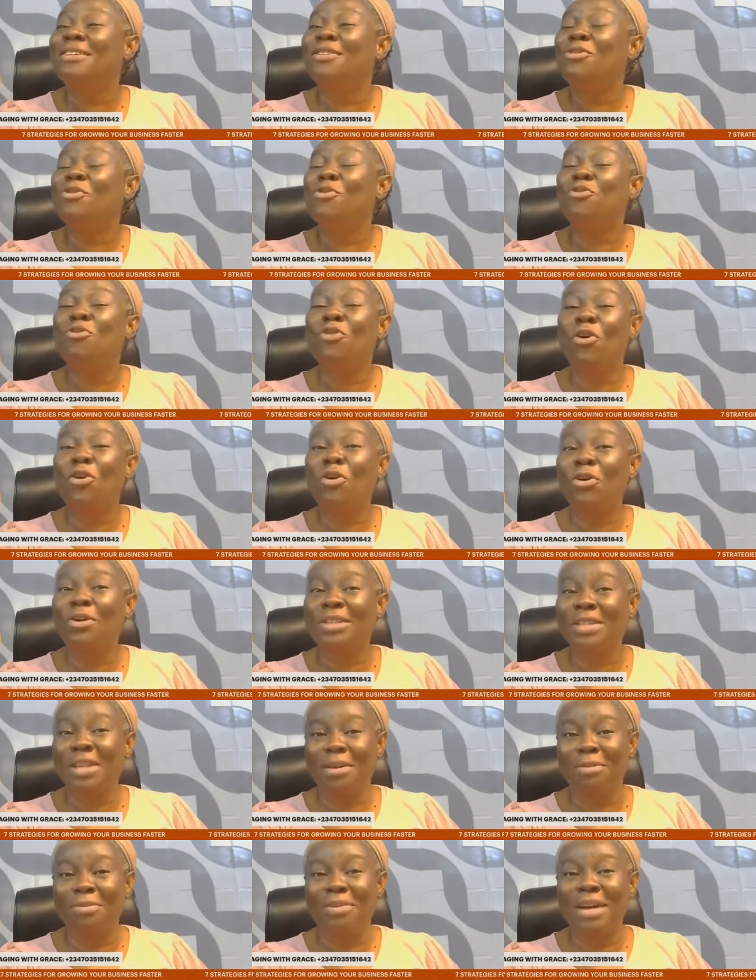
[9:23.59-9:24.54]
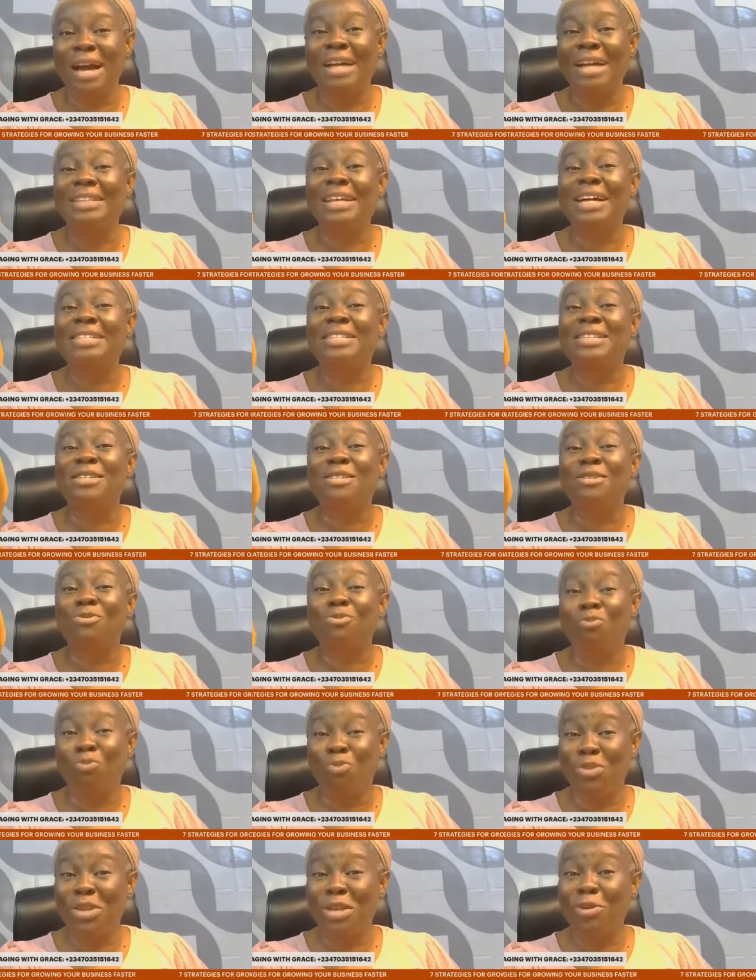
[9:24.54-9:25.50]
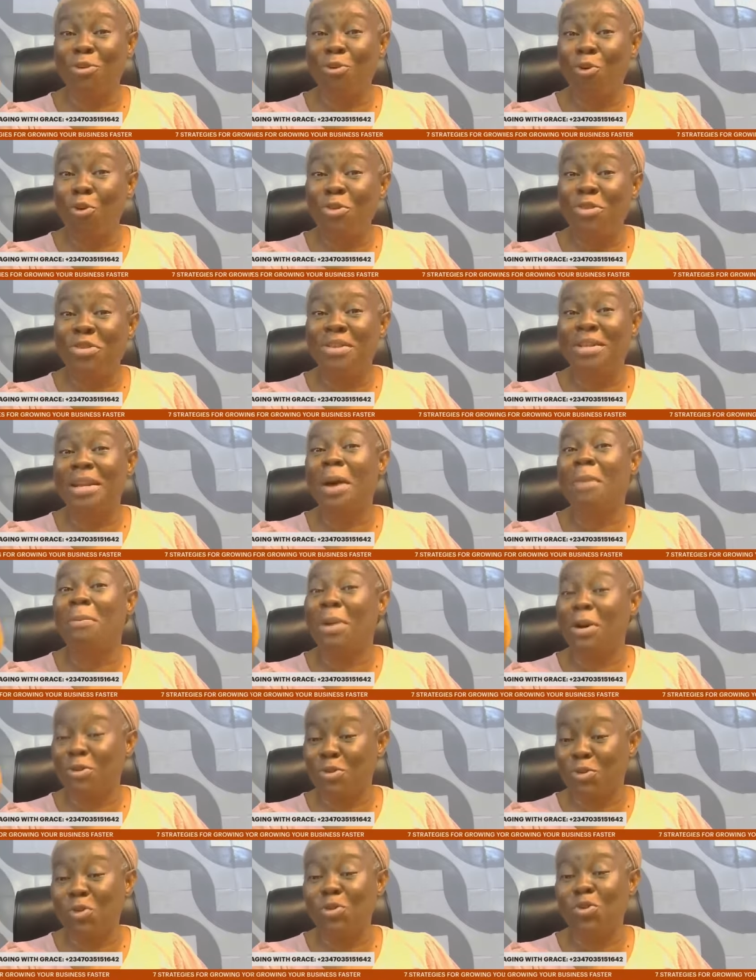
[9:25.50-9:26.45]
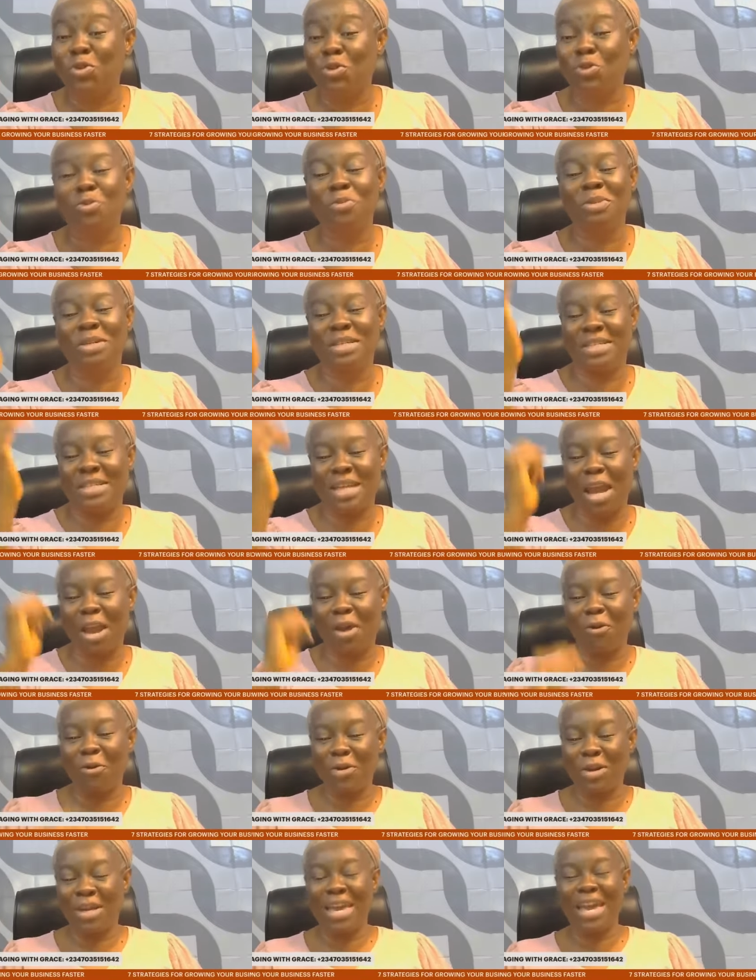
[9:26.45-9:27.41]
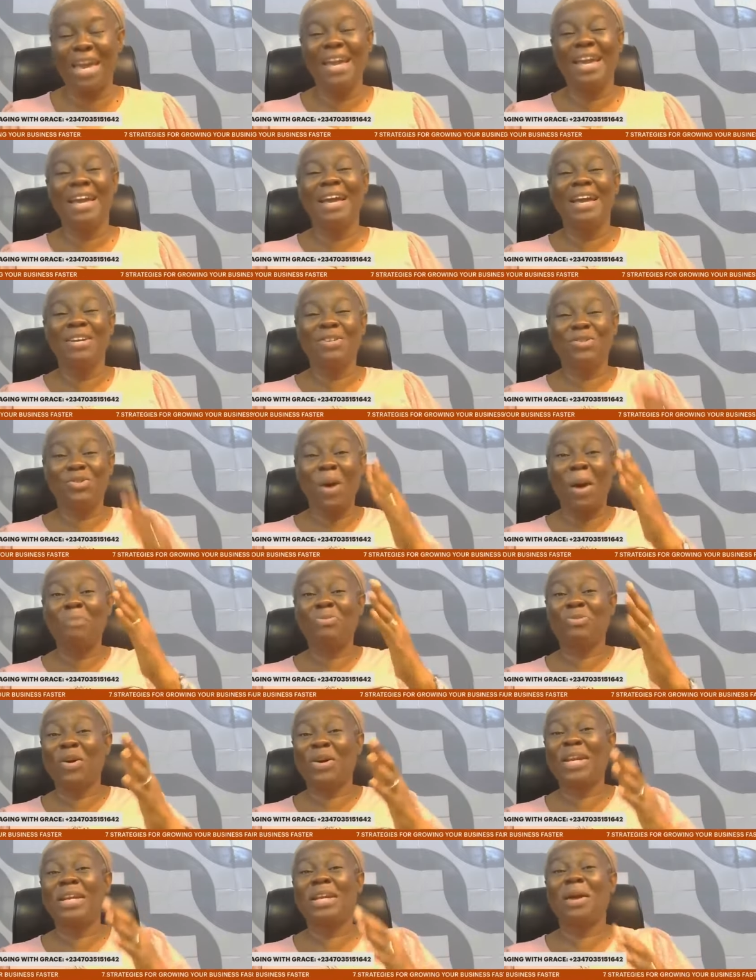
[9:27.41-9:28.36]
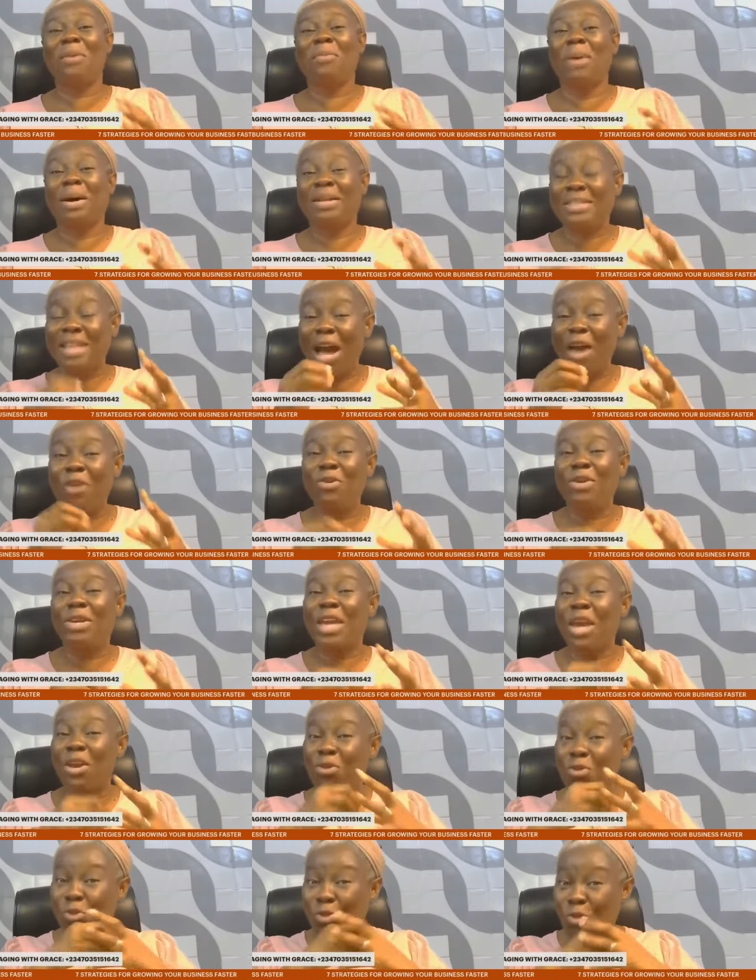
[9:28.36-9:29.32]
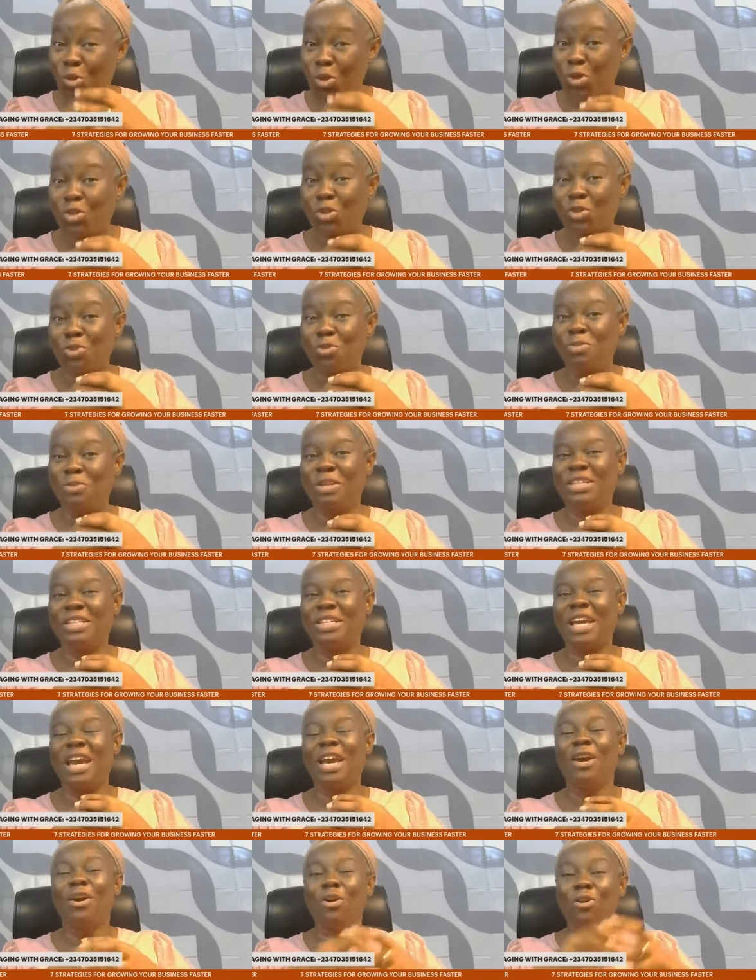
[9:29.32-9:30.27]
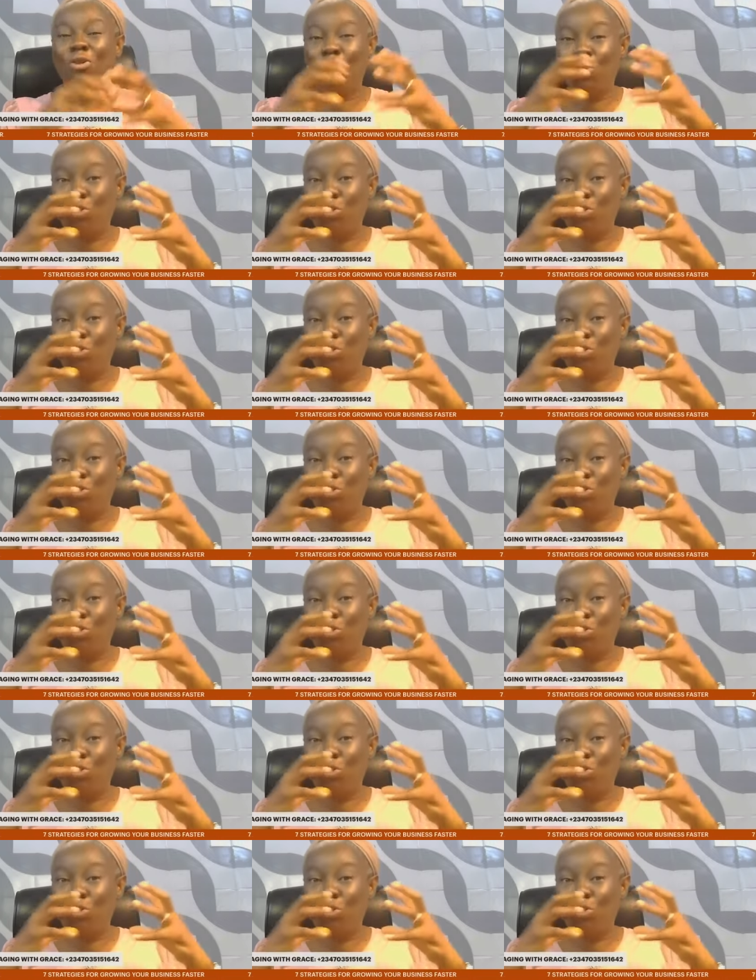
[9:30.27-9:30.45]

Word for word: You follow them. And that is the good thing about social media. Okay. So I'm talking about how you can use social media